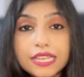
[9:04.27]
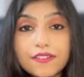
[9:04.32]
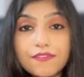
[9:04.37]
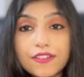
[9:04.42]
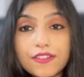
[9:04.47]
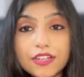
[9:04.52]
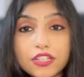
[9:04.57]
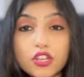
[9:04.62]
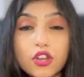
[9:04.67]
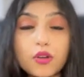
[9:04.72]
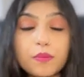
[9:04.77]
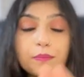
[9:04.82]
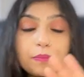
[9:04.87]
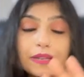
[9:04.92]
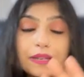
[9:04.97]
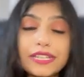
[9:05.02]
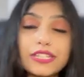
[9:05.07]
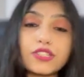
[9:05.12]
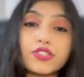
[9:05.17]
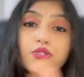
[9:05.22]
effect, or
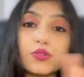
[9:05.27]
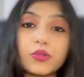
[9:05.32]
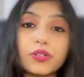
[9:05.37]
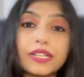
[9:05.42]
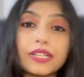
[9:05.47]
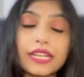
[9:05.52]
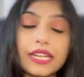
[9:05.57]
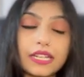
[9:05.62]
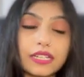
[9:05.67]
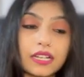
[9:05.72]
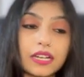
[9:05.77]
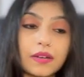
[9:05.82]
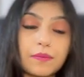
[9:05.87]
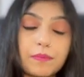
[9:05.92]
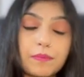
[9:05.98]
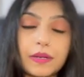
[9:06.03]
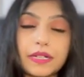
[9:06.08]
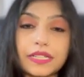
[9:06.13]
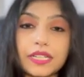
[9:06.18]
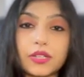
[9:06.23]
please don't take a
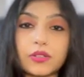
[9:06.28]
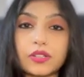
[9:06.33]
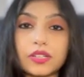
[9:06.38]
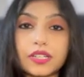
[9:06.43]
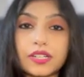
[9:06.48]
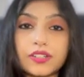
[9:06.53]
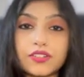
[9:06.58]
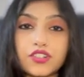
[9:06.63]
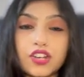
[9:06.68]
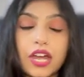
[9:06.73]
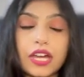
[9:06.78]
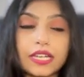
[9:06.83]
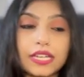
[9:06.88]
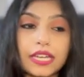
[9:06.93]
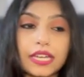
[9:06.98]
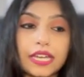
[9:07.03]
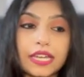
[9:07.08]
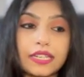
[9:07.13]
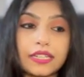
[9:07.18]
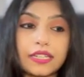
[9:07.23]
particular drug
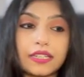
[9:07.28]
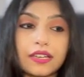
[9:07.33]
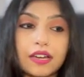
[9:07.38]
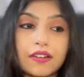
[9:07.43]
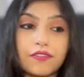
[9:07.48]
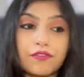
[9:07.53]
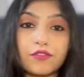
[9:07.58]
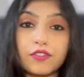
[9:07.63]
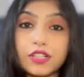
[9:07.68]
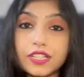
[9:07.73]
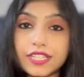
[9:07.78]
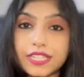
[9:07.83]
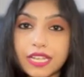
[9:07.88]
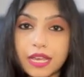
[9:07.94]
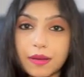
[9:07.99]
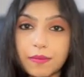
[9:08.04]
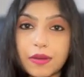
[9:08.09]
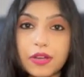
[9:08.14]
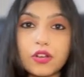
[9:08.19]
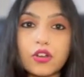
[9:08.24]
in full
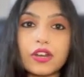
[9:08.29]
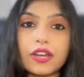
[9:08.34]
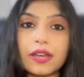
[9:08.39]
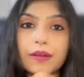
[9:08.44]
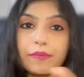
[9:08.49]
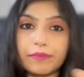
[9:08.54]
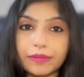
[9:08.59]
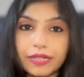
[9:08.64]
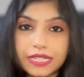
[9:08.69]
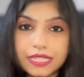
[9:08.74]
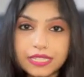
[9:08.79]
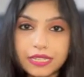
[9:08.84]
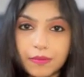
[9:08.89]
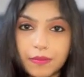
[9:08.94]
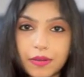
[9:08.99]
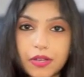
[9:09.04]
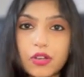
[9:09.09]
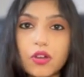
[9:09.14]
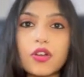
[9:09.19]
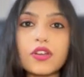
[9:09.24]
stomach or empty
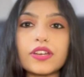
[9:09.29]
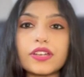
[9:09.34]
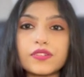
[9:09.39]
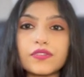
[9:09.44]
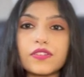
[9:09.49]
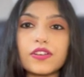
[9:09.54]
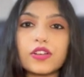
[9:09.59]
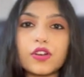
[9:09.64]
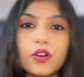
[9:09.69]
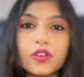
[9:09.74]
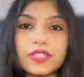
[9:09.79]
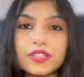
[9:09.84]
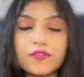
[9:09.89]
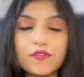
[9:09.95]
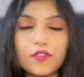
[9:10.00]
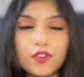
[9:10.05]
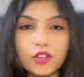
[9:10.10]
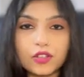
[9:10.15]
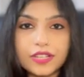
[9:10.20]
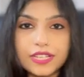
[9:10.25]
stomach, or it will cause the
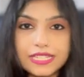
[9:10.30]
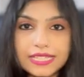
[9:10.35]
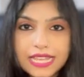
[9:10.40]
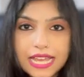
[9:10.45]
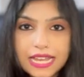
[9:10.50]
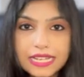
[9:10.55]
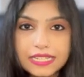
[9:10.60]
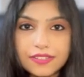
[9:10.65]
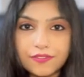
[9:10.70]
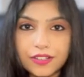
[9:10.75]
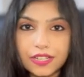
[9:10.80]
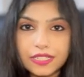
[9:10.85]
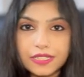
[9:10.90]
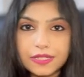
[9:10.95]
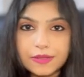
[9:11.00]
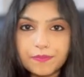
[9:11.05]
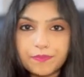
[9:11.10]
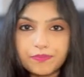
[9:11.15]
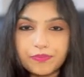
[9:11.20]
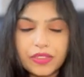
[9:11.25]
following side effect.
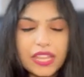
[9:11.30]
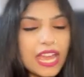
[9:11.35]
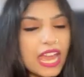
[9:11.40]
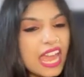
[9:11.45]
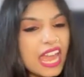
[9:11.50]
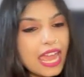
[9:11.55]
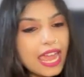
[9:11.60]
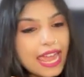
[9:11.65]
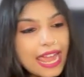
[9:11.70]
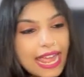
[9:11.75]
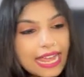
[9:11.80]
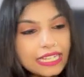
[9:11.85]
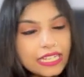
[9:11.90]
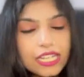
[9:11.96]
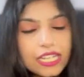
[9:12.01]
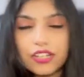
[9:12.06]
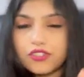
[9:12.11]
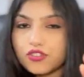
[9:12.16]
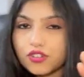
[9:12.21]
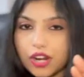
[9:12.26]

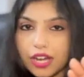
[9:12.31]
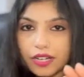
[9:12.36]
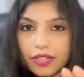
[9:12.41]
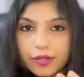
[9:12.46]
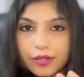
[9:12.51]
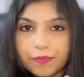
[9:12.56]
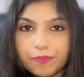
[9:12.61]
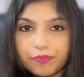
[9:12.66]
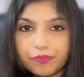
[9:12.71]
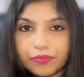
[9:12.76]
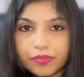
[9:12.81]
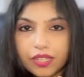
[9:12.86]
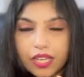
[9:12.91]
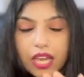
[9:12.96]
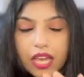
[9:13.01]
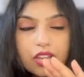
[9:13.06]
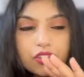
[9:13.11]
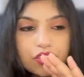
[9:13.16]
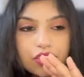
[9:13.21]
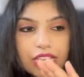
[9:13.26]
Any drug
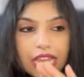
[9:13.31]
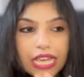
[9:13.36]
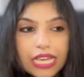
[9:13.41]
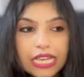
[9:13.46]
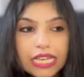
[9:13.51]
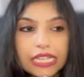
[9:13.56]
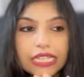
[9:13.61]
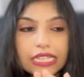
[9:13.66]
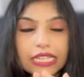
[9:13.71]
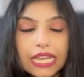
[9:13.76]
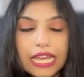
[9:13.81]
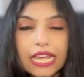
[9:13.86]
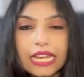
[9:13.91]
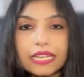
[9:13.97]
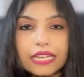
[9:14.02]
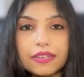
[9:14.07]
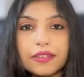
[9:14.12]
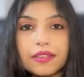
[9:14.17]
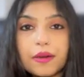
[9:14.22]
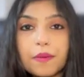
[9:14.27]
taken
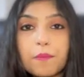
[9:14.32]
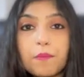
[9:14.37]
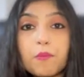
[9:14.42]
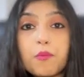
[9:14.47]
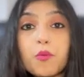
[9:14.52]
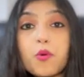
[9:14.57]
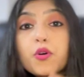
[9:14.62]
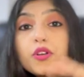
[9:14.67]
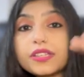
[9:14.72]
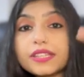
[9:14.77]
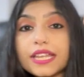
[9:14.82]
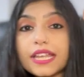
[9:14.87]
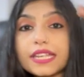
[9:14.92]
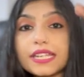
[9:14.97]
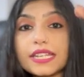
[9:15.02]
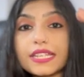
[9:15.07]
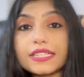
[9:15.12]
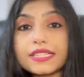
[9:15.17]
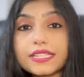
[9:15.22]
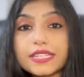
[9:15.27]
in more
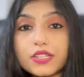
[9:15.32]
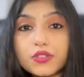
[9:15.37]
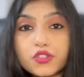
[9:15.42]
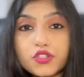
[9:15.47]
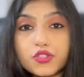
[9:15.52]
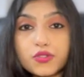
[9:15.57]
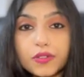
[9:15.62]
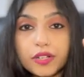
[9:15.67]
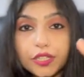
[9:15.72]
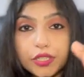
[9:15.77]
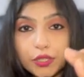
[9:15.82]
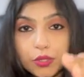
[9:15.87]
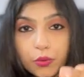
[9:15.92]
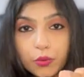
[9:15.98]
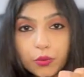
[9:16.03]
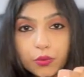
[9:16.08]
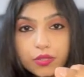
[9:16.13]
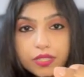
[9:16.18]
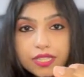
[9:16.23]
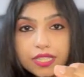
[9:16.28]
than its usual
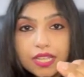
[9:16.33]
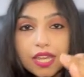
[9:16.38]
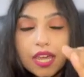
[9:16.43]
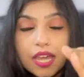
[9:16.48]
dose